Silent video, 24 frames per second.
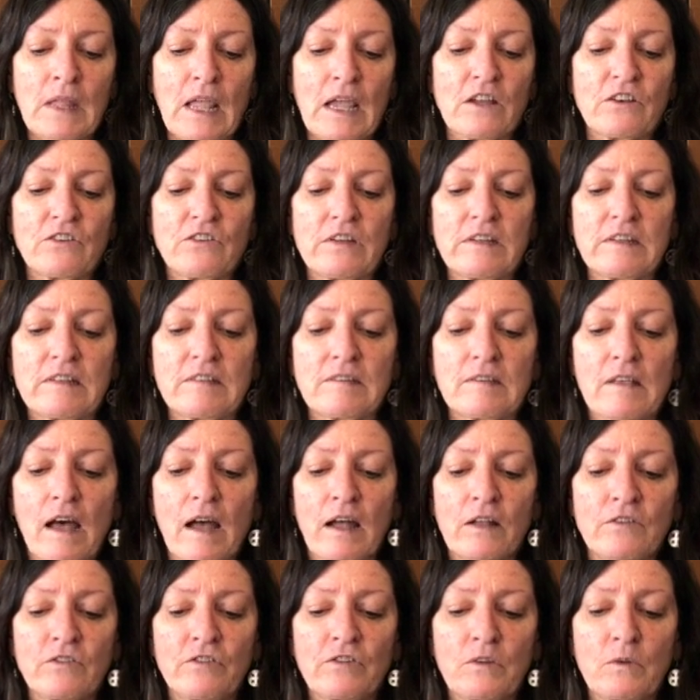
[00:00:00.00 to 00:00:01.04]
And she
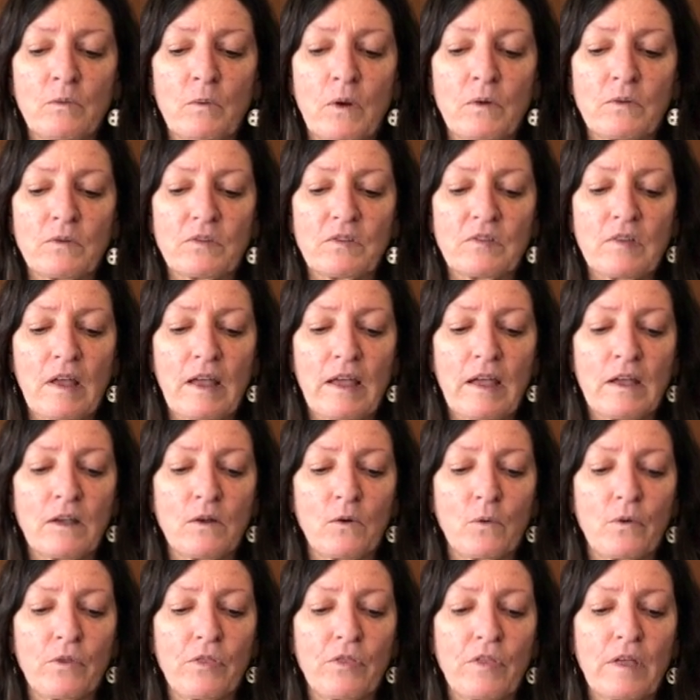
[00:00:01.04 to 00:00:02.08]
decides she won't say
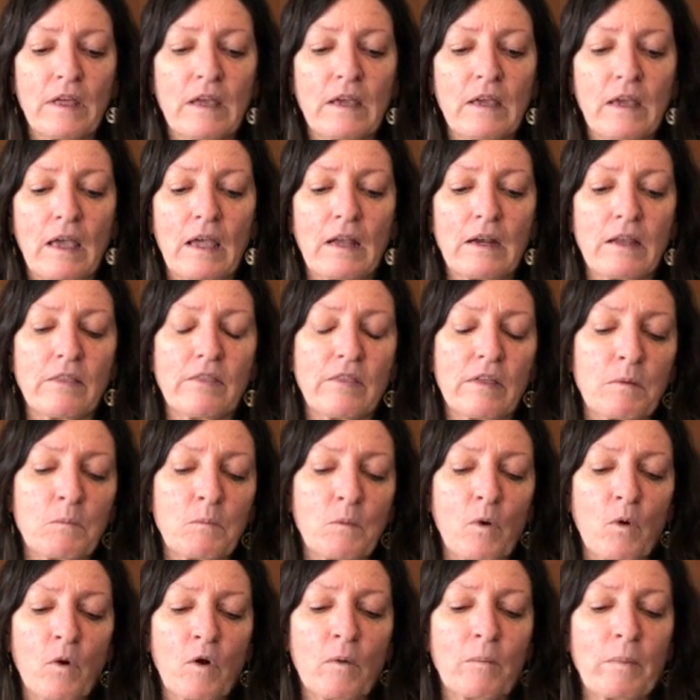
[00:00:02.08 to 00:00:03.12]
or think anything
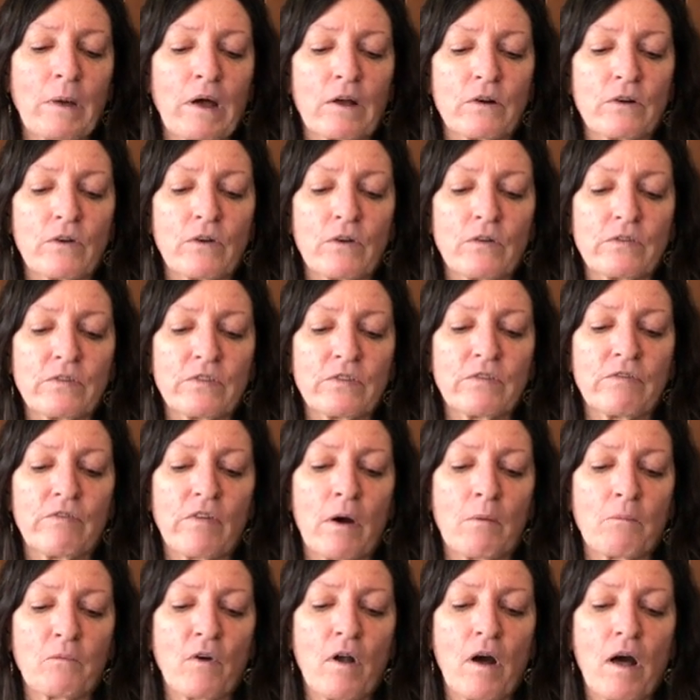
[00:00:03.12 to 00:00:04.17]
more about Ernst
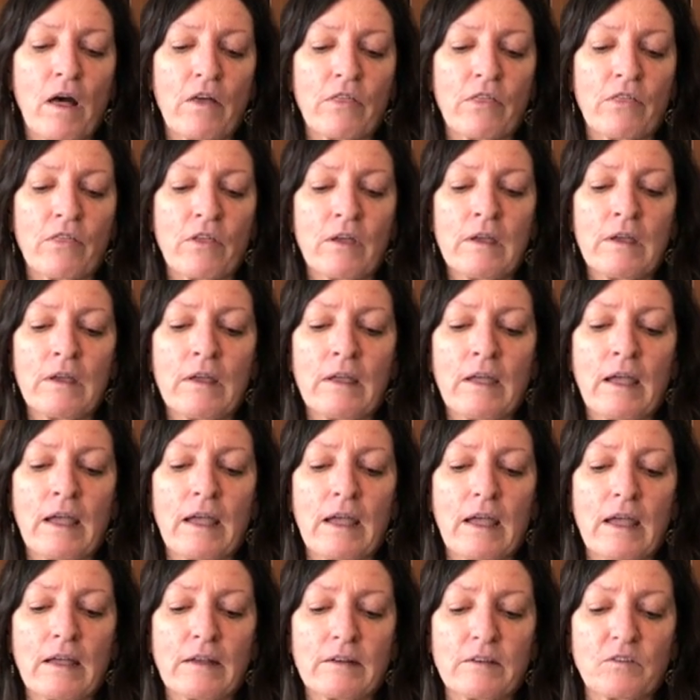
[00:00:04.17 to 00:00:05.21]
von Roth
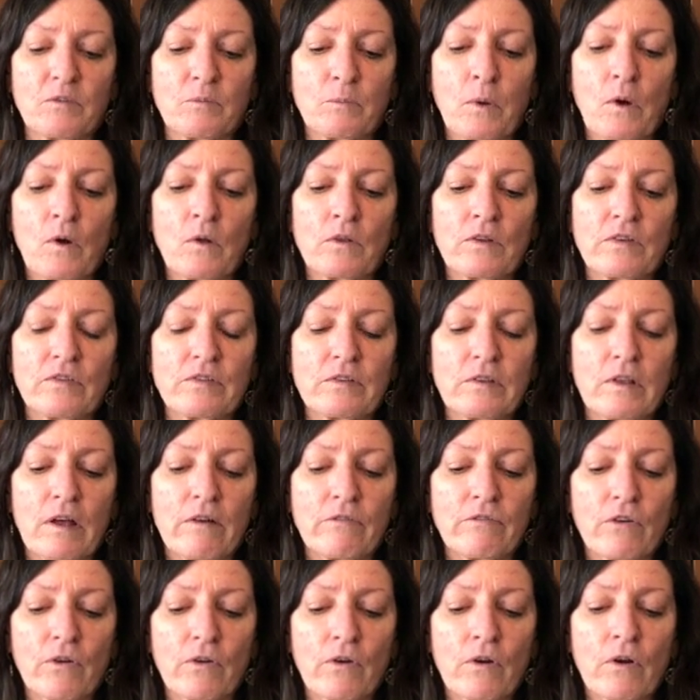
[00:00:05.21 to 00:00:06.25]
and his Polish
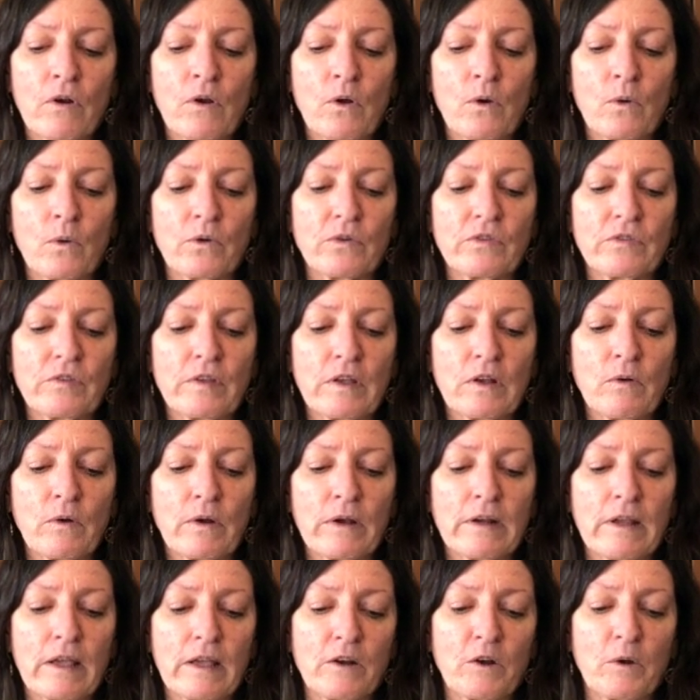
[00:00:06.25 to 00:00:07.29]
lover, or
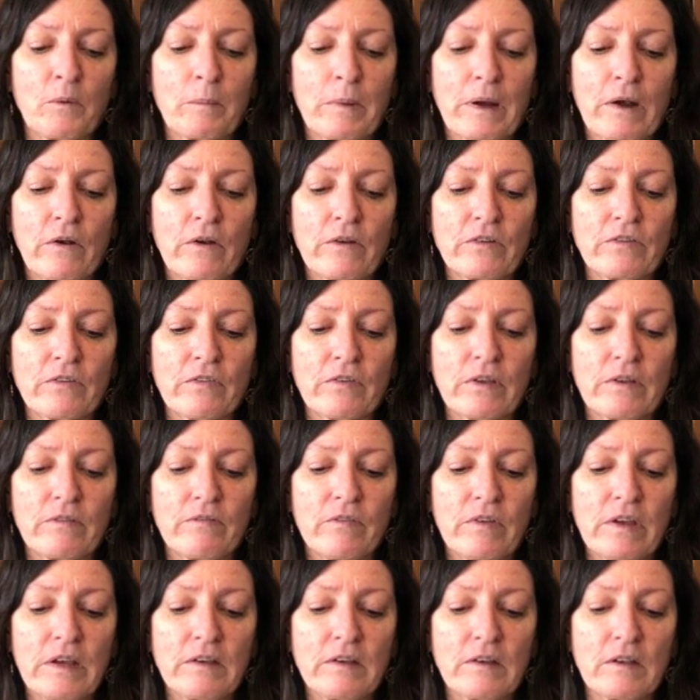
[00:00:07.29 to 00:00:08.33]
Sigrid and her marriage of
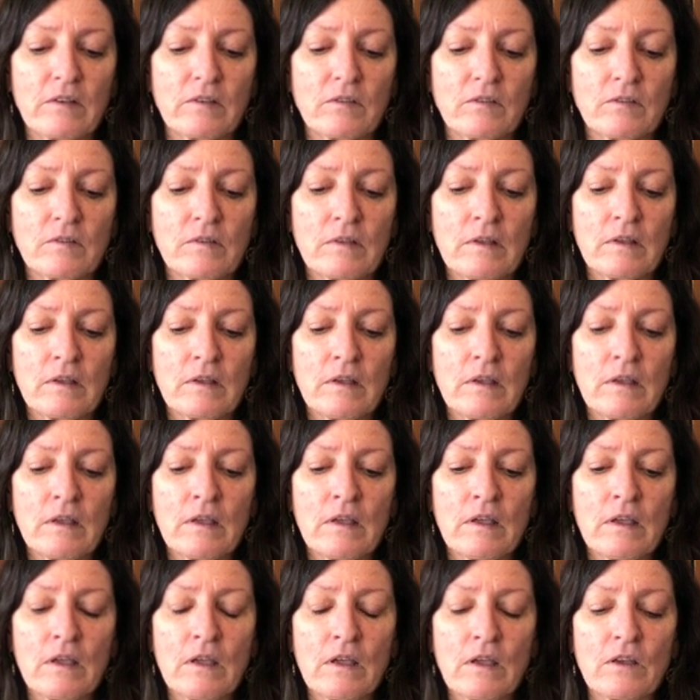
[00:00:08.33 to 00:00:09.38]
convenience.
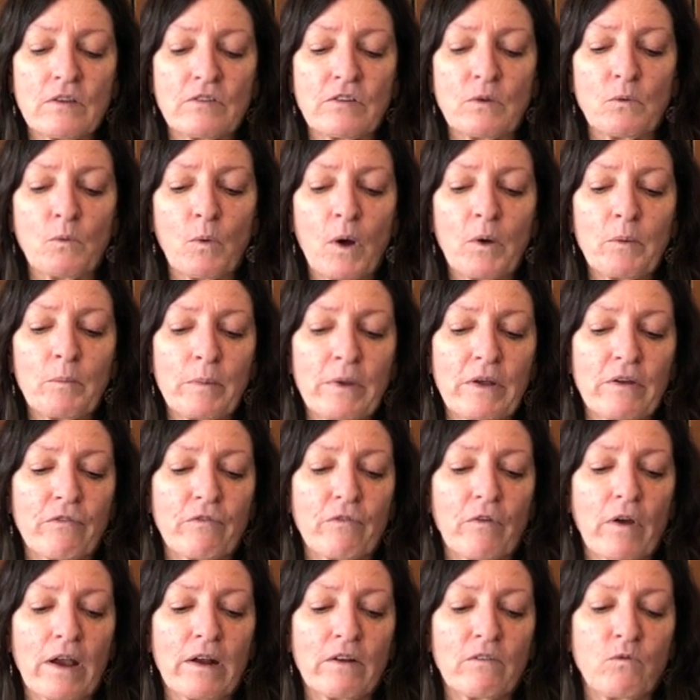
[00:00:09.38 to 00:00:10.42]
She won't be
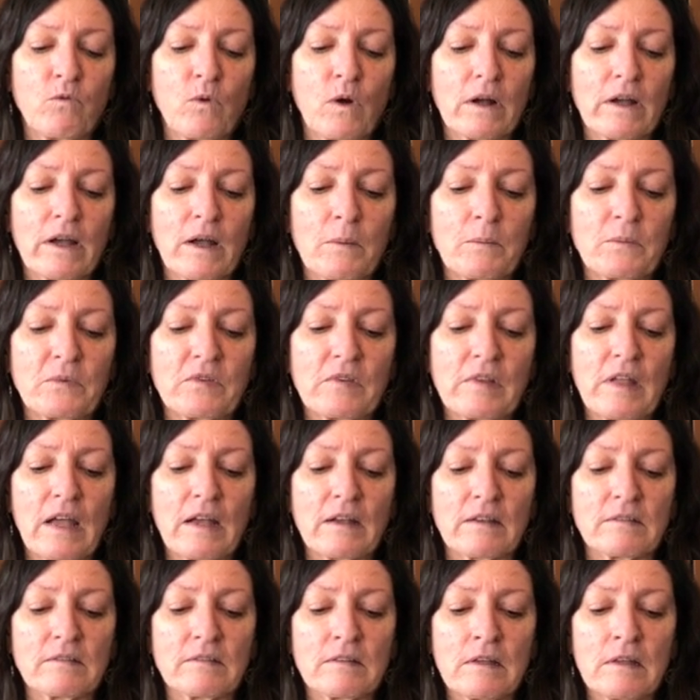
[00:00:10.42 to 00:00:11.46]
afraid of what comes
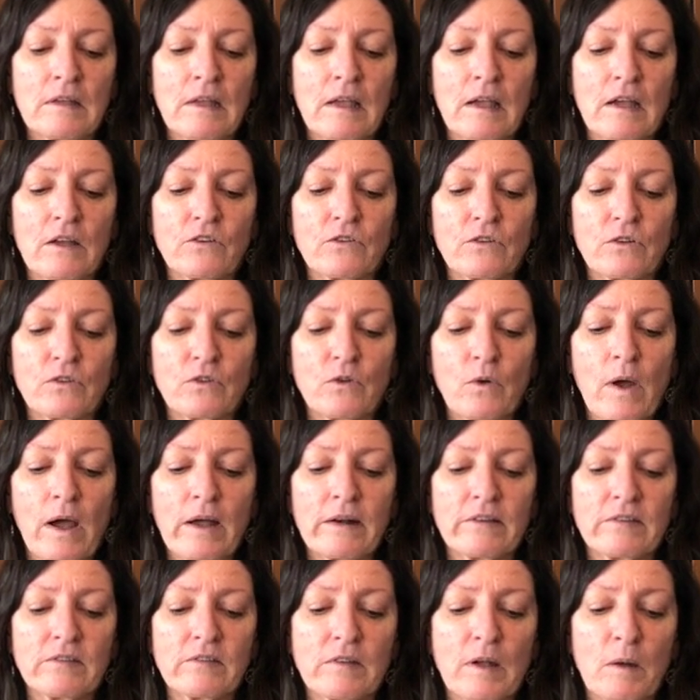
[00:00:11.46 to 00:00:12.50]
next, and she'll try
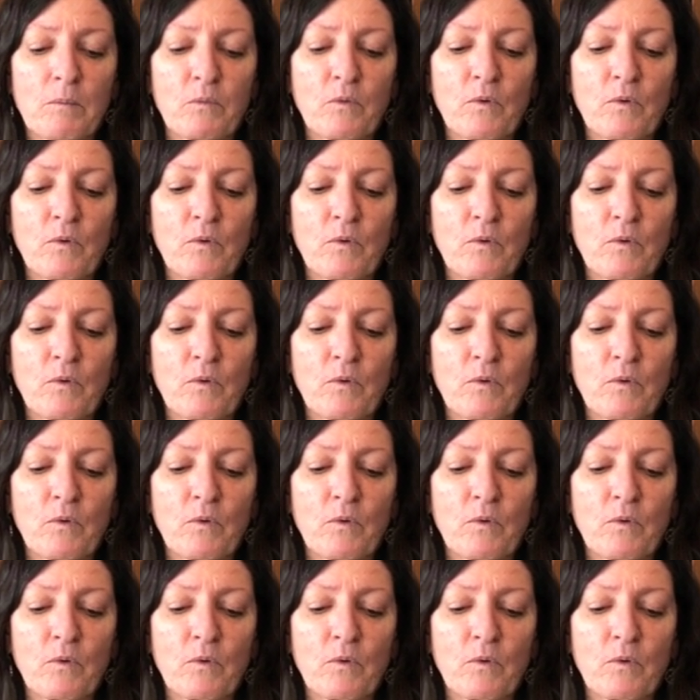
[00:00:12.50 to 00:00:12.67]
to stop